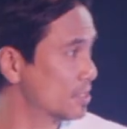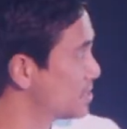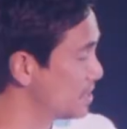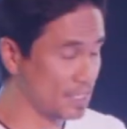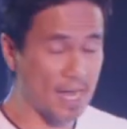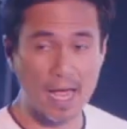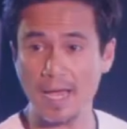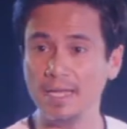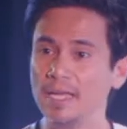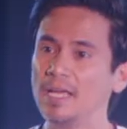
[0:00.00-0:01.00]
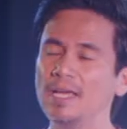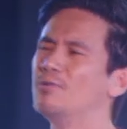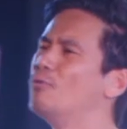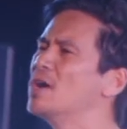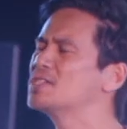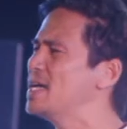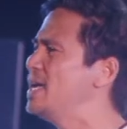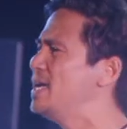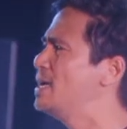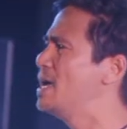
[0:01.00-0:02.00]
this guy, was
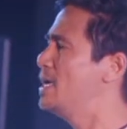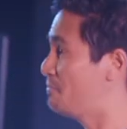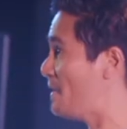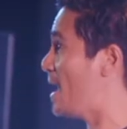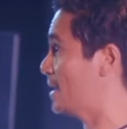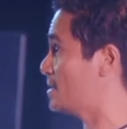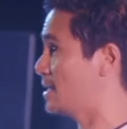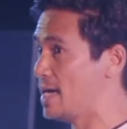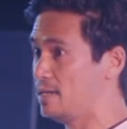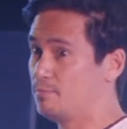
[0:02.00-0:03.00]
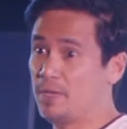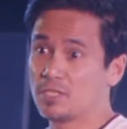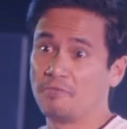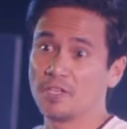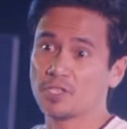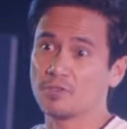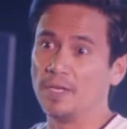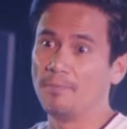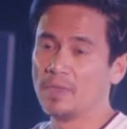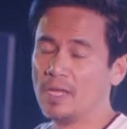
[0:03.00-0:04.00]
a, in fact, again, piece of
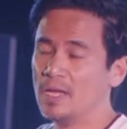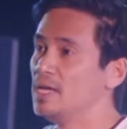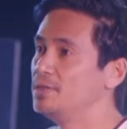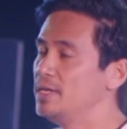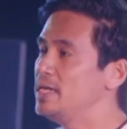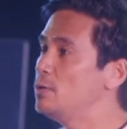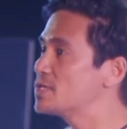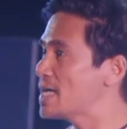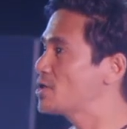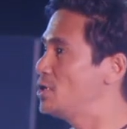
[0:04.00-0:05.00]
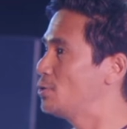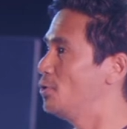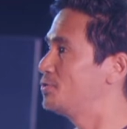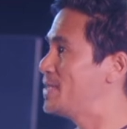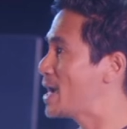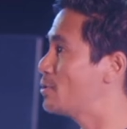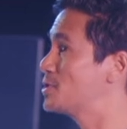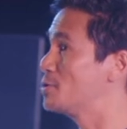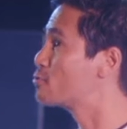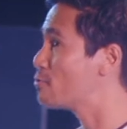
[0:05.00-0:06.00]
history, he was actually called Darius
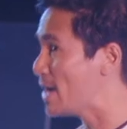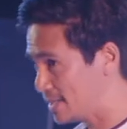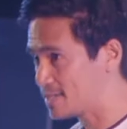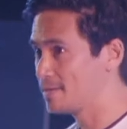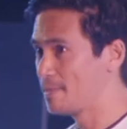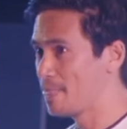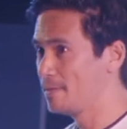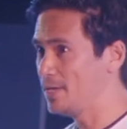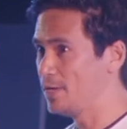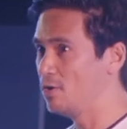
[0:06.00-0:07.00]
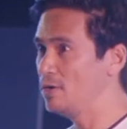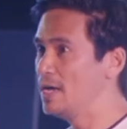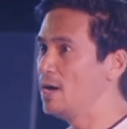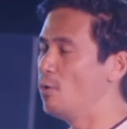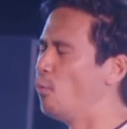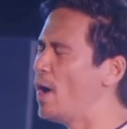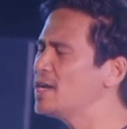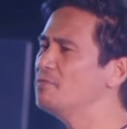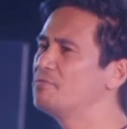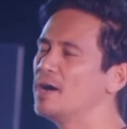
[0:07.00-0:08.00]
the Great. You know, one
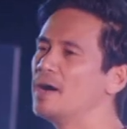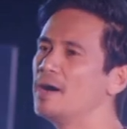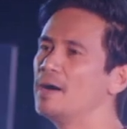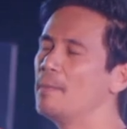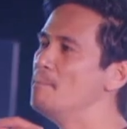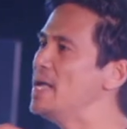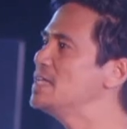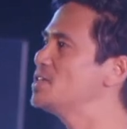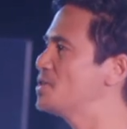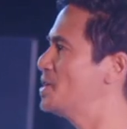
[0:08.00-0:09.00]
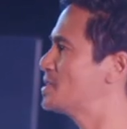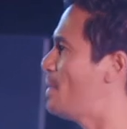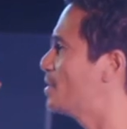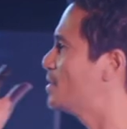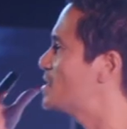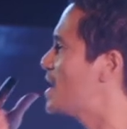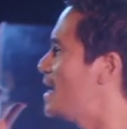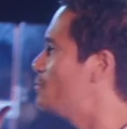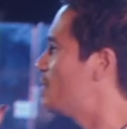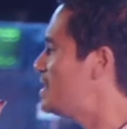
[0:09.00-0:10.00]
of the amazing things about this guy,
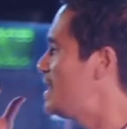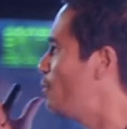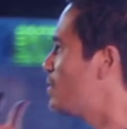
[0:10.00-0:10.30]
it was he was